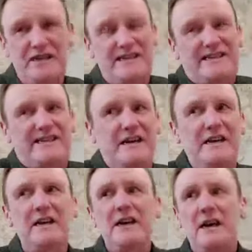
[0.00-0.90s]
Let's
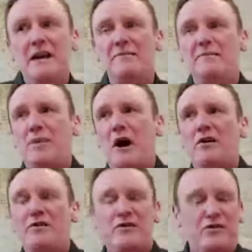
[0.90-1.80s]
say in
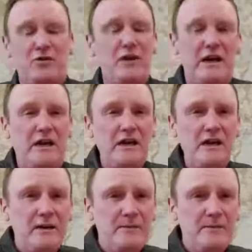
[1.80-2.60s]
part 3,